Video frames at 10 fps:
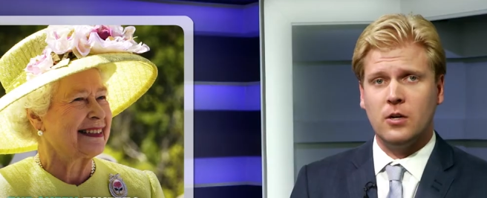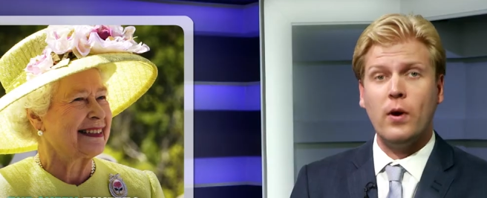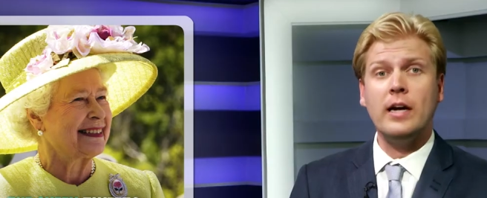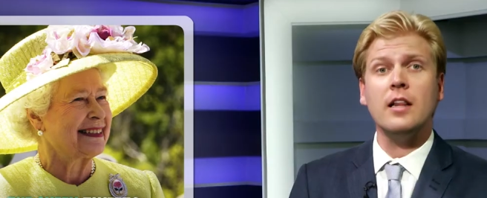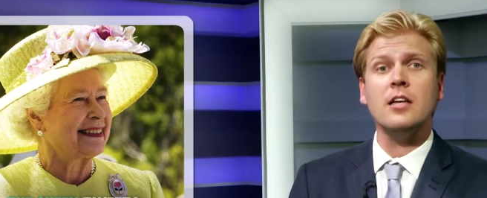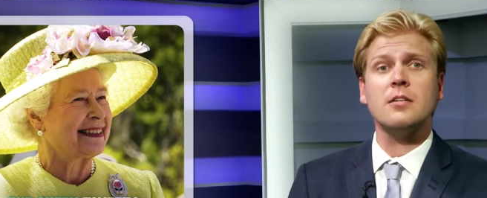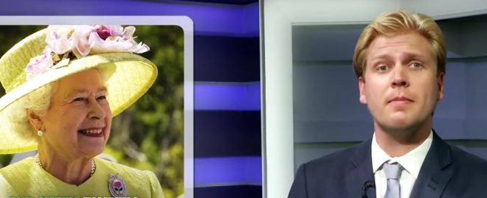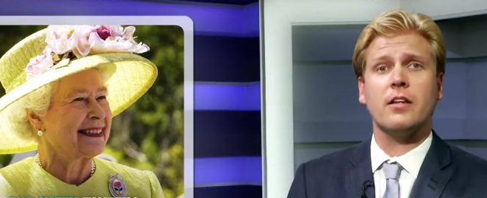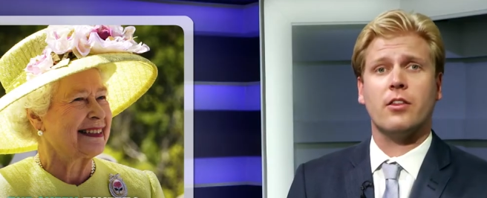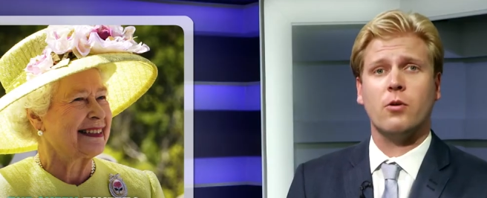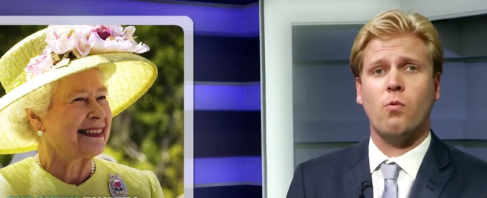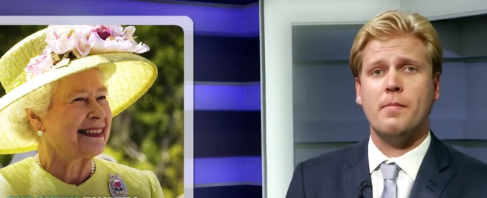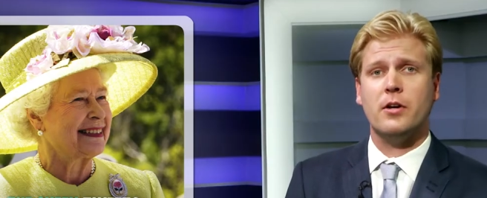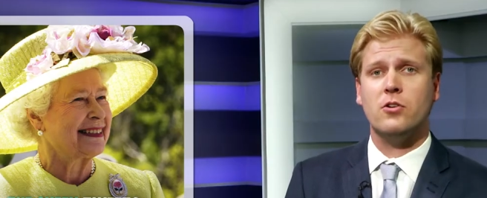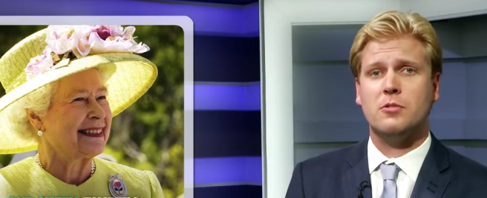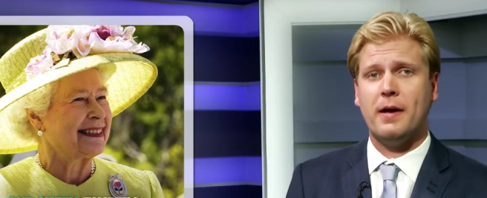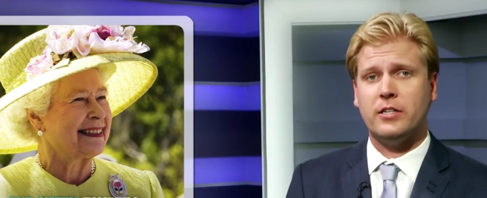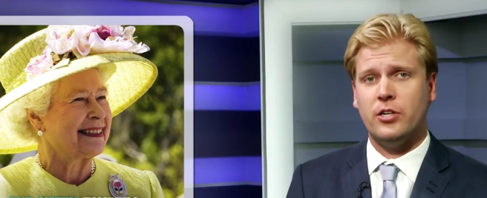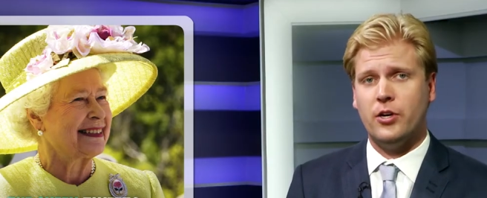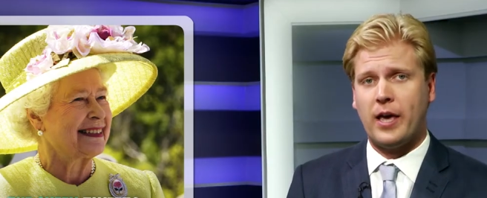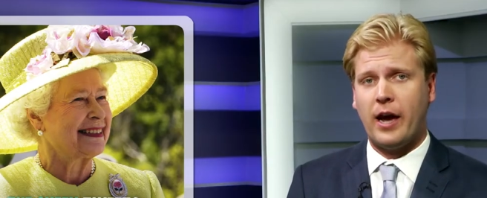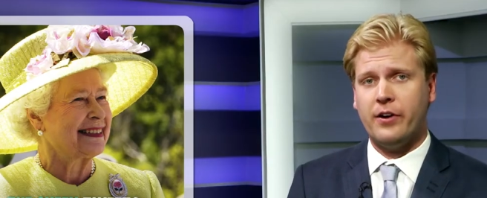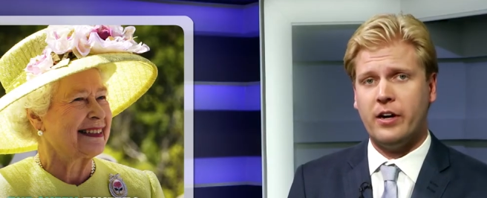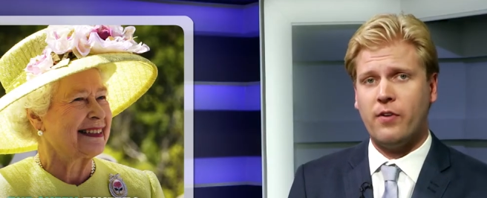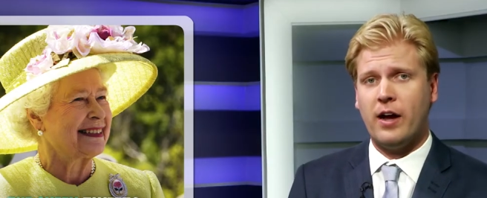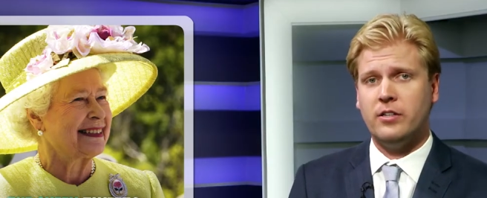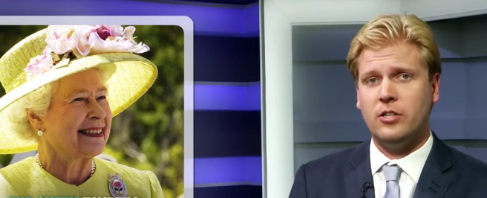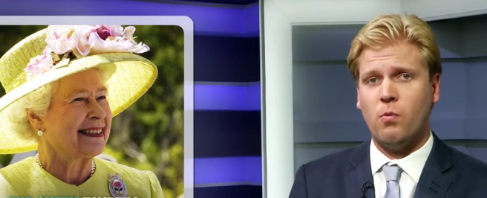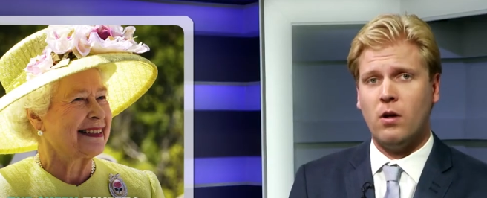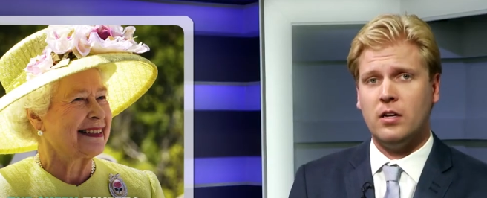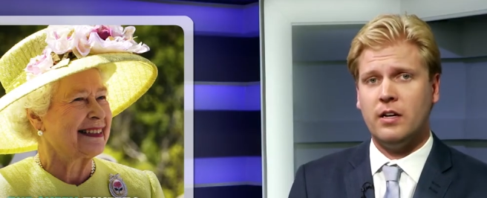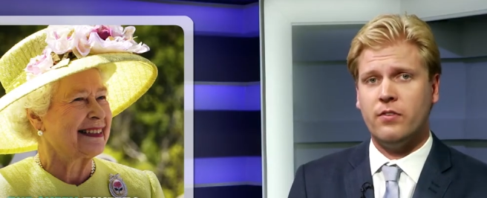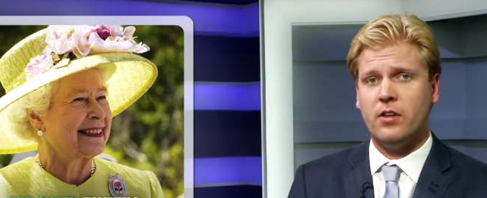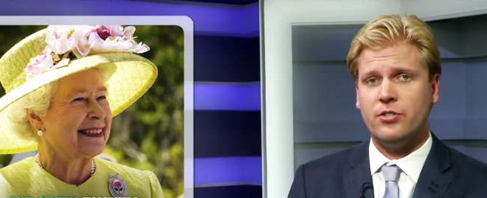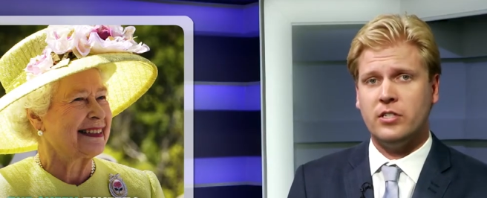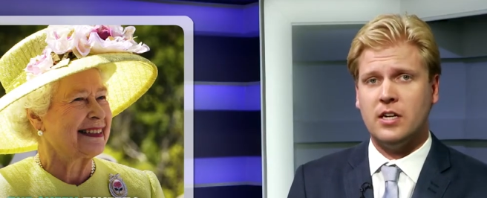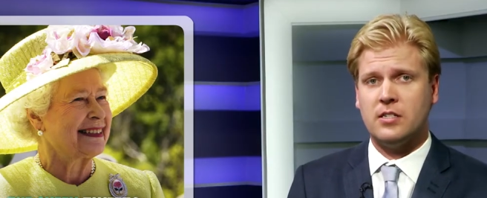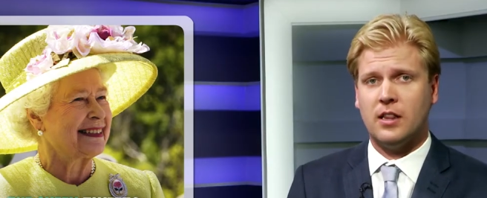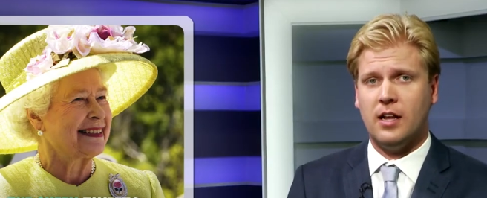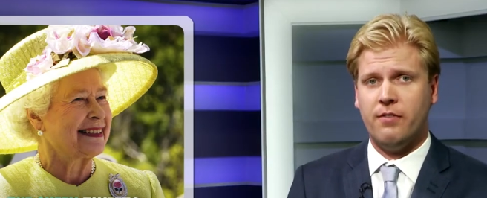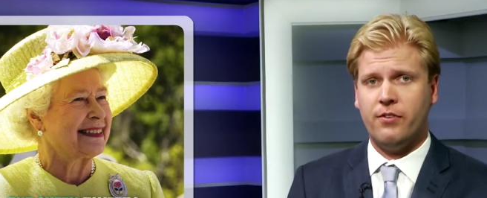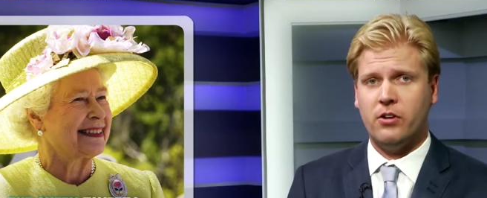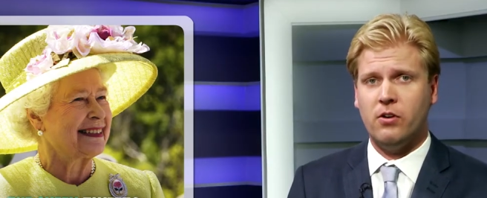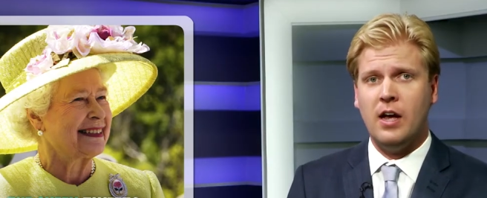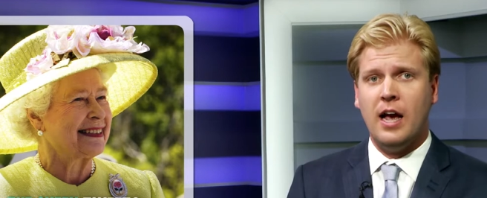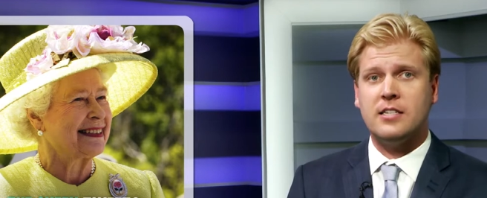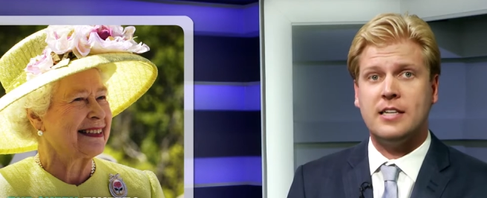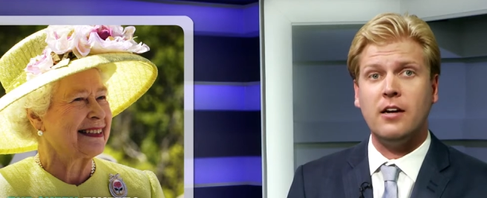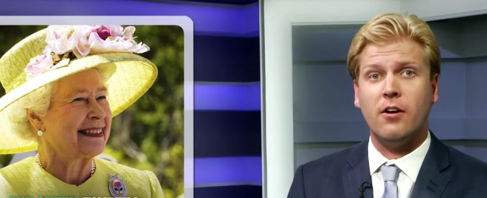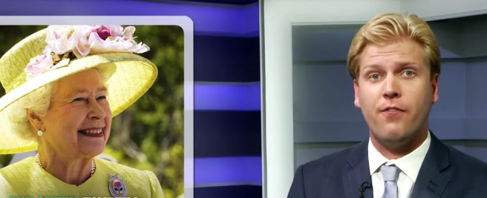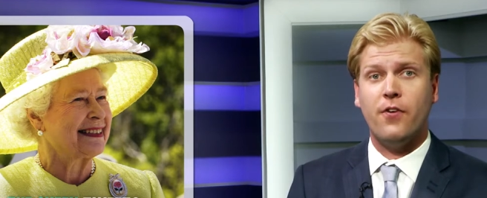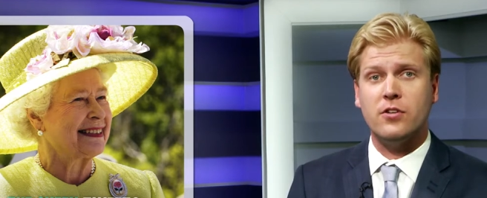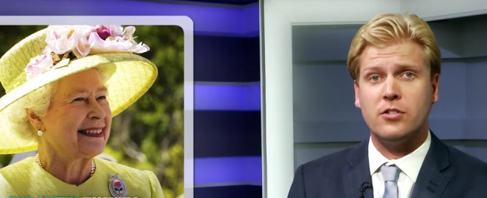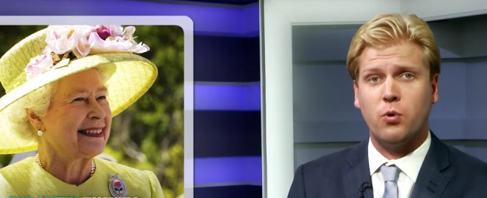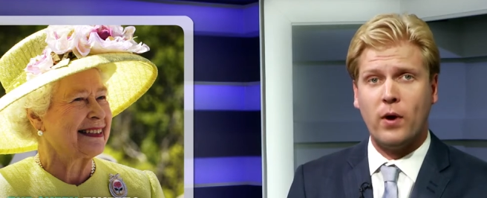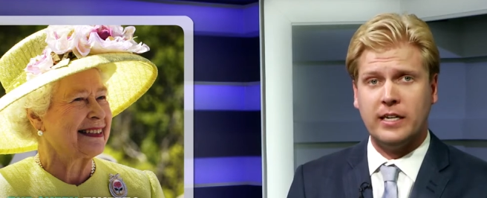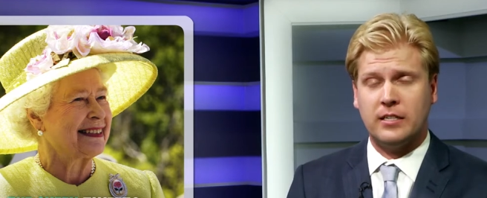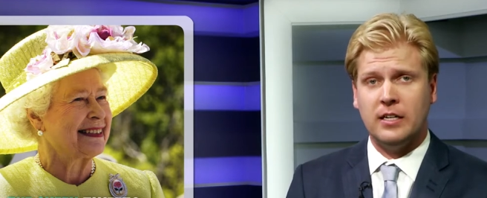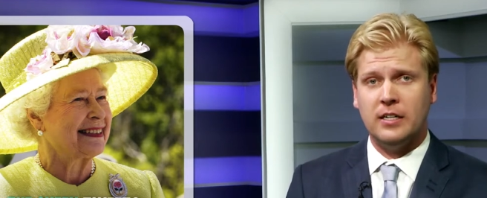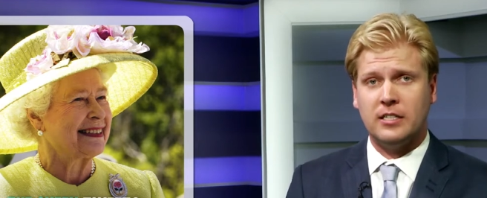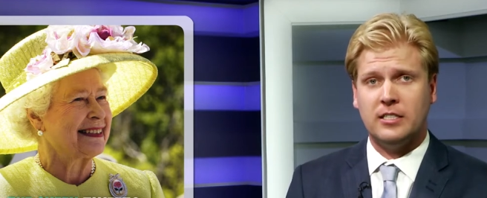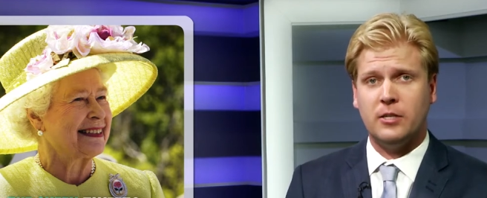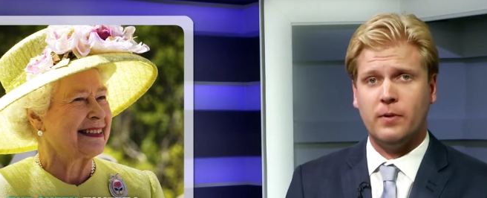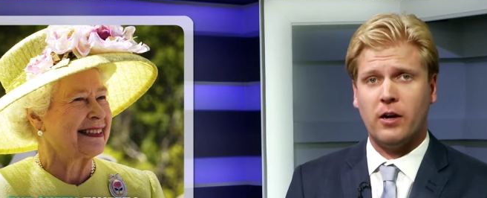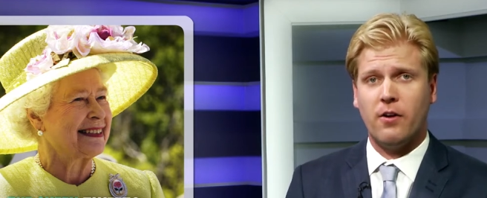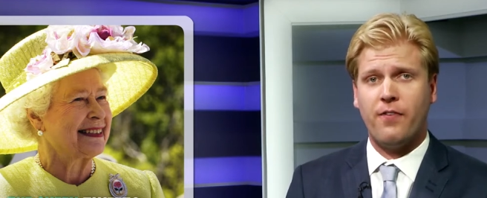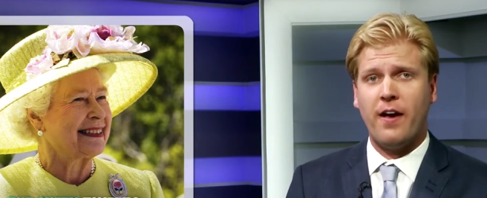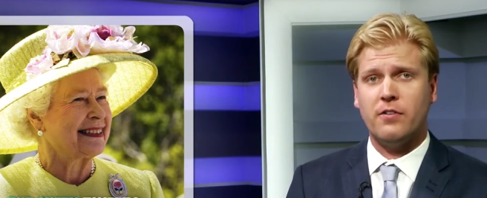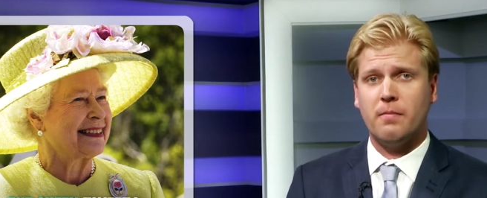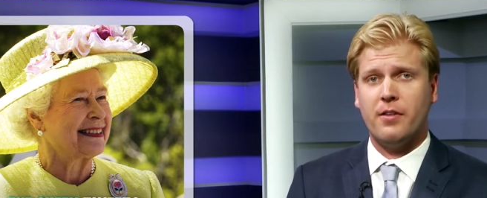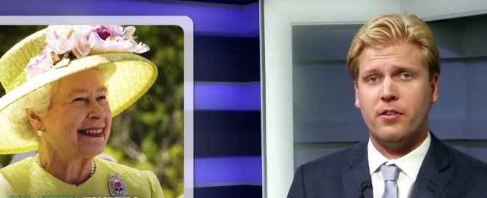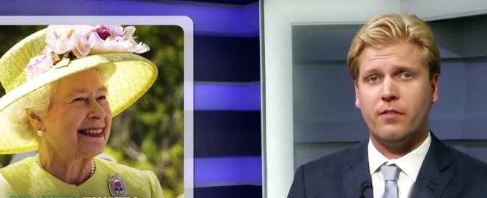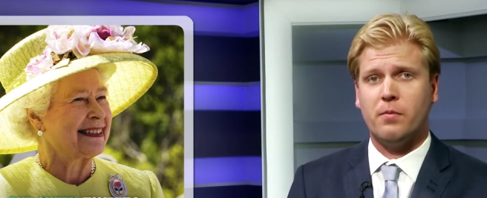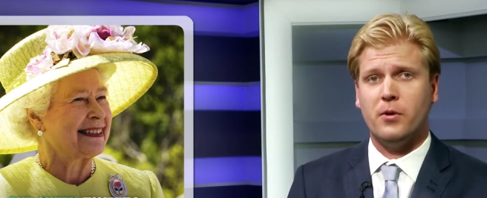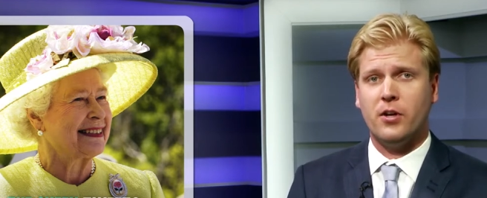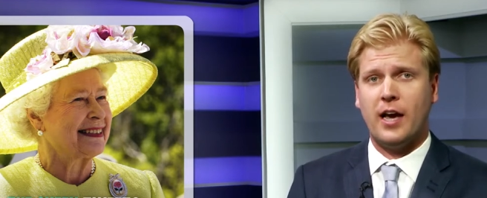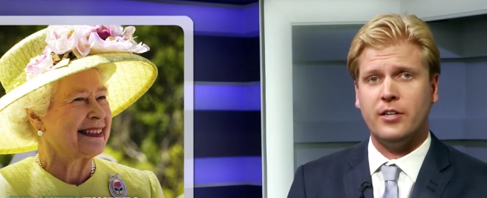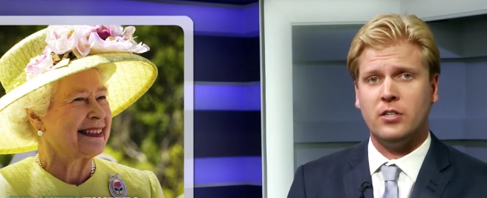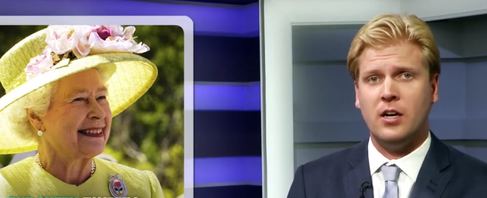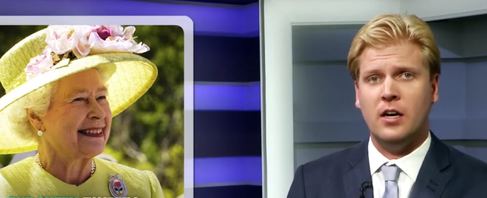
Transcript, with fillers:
Speaker 1: Queen Elizabeth, the woman whose picture you carry around in your wallet even though she doesn't love you, has sent her first tweet, continuing her favourite method of communication,